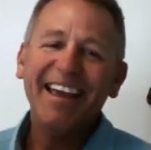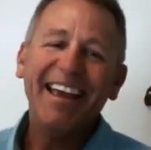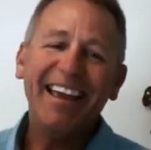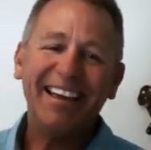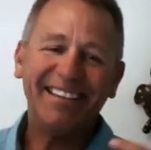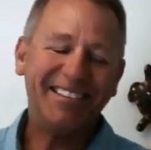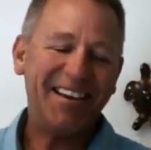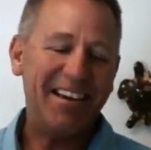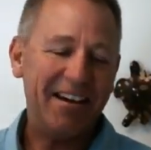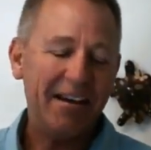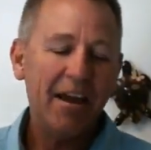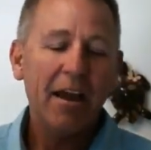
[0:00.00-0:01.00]
it's,
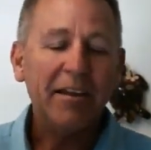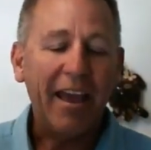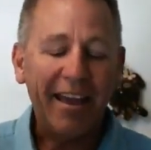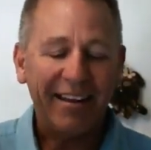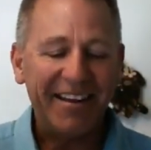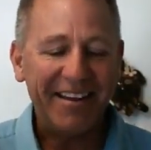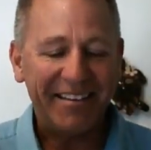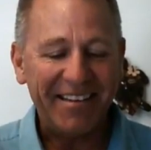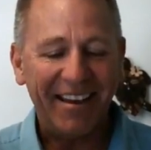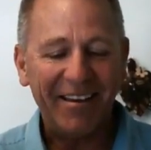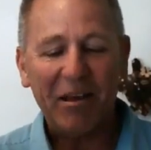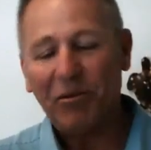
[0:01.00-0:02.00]
that
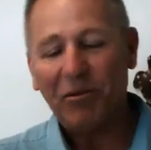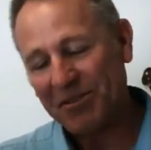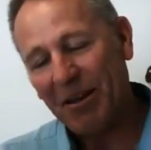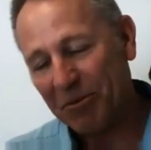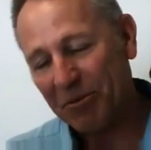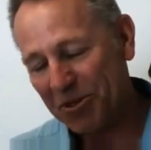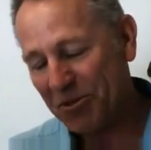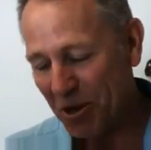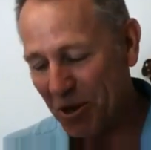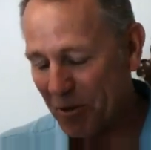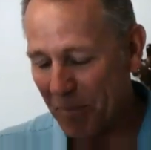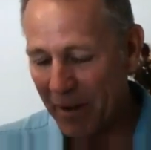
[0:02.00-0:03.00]
was a
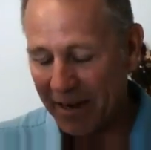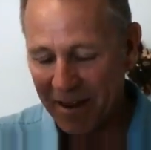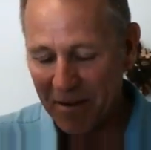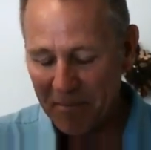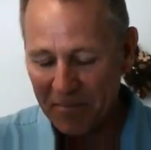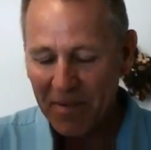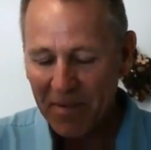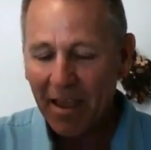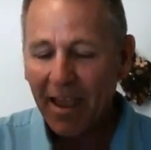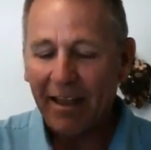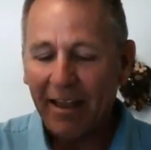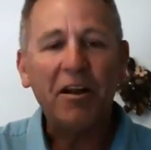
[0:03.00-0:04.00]
joke, but
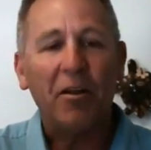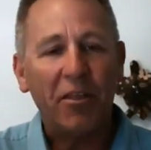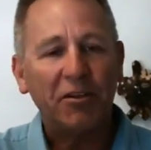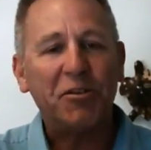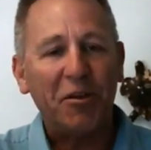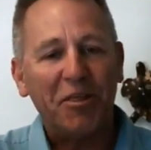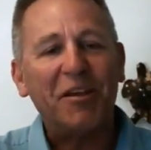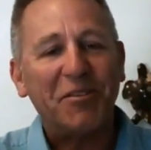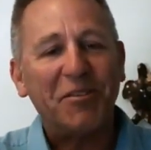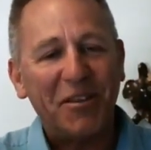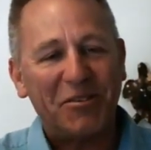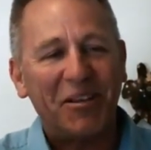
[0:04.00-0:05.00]

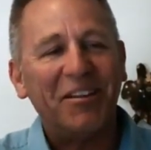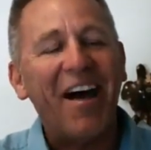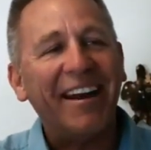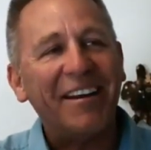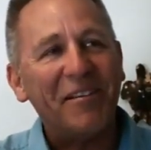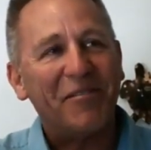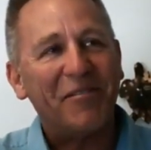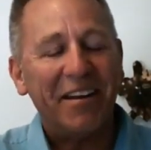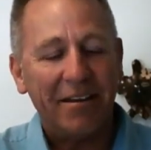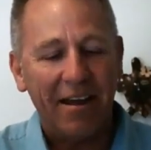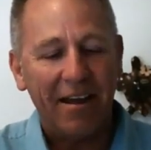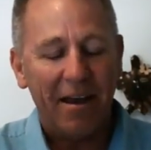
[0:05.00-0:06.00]
there's a lot of different